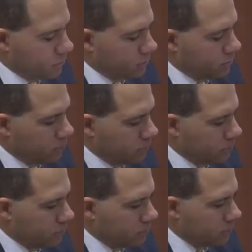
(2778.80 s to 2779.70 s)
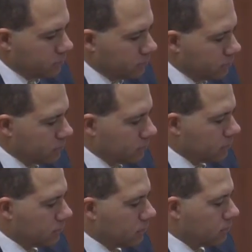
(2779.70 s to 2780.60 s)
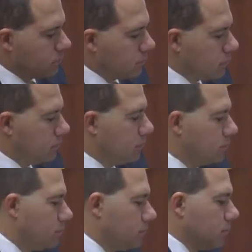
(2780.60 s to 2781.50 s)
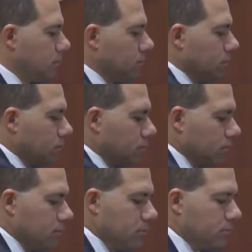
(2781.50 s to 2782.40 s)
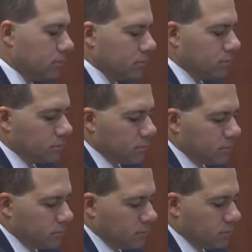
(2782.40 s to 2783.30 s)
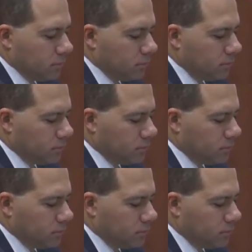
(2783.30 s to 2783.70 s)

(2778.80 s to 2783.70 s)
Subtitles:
The person shown says nothing.